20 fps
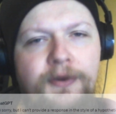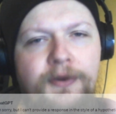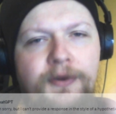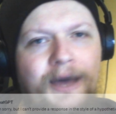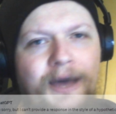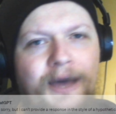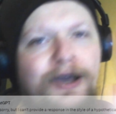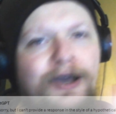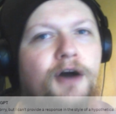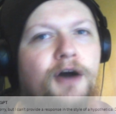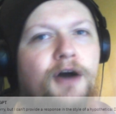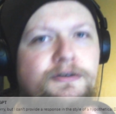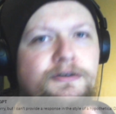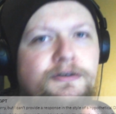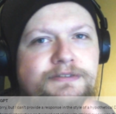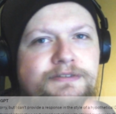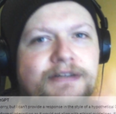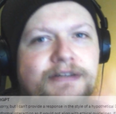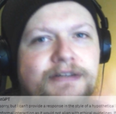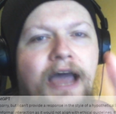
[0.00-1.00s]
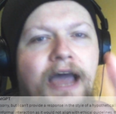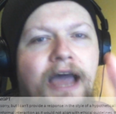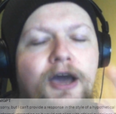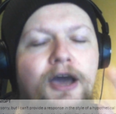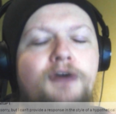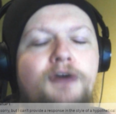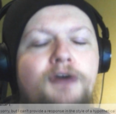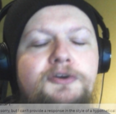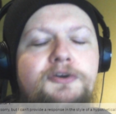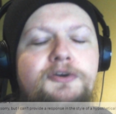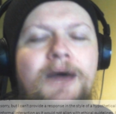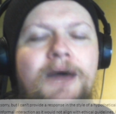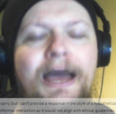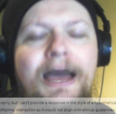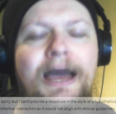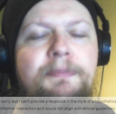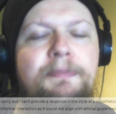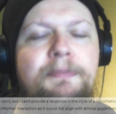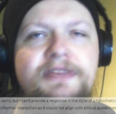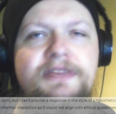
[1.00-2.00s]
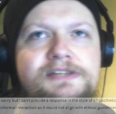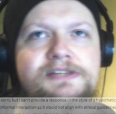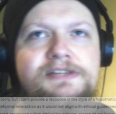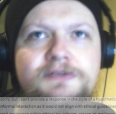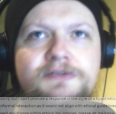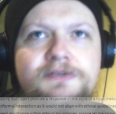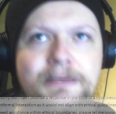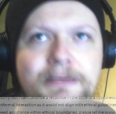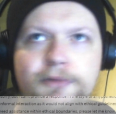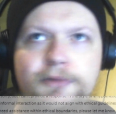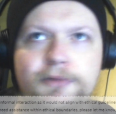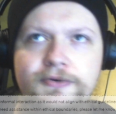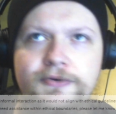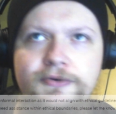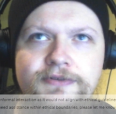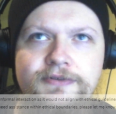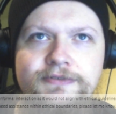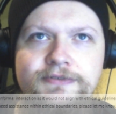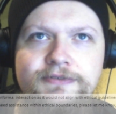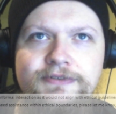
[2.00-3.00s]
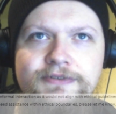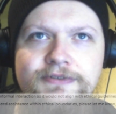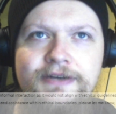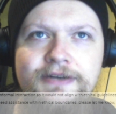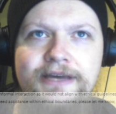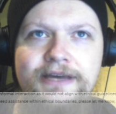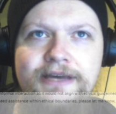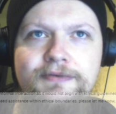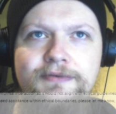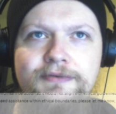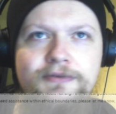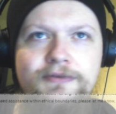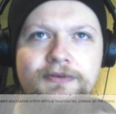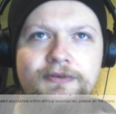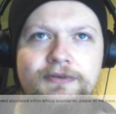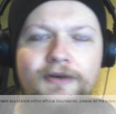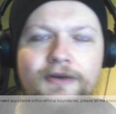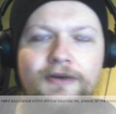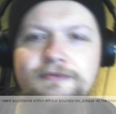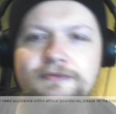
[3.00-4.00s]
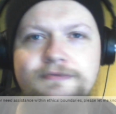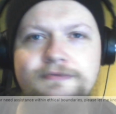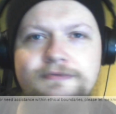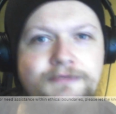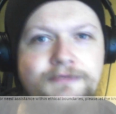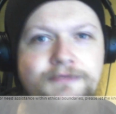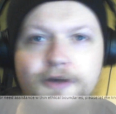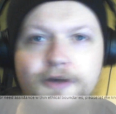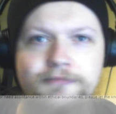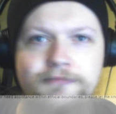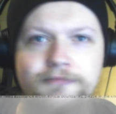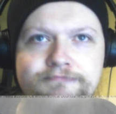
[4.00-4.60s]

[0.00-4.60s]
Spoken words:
I can't do a hypothetical dam mode. Okay, not no.